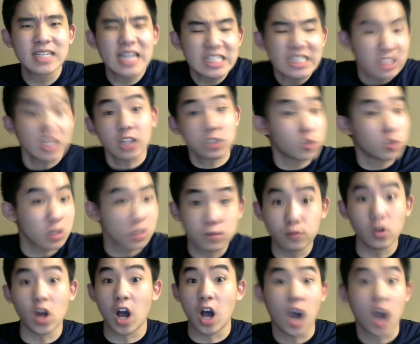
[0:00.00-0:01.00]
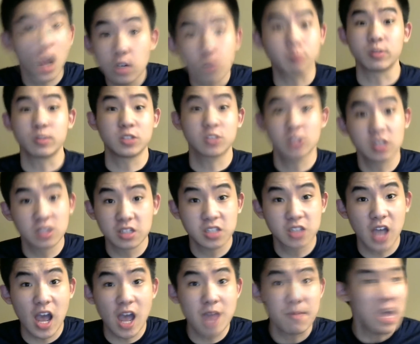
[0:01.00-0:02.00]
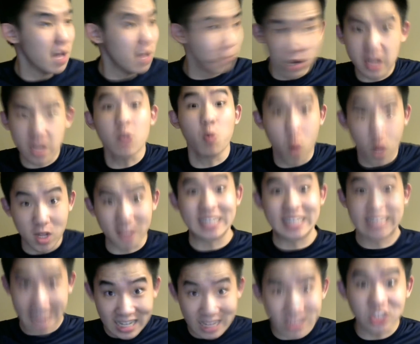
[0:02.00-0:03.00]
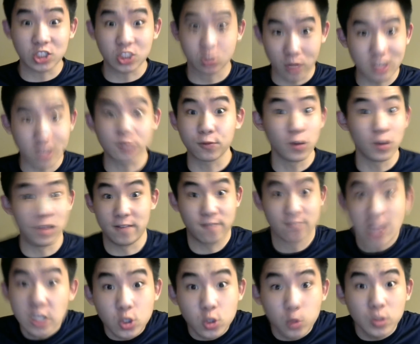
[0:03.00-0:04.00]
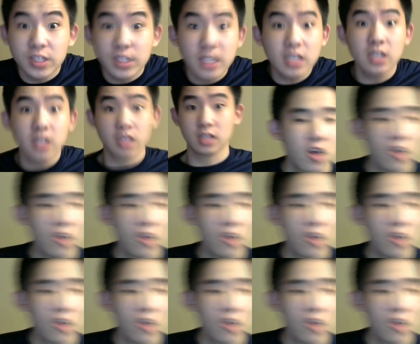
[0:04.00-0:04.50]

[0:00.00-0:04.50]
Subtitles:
It's not stressful 100% of the time, but it will get stressful eventually.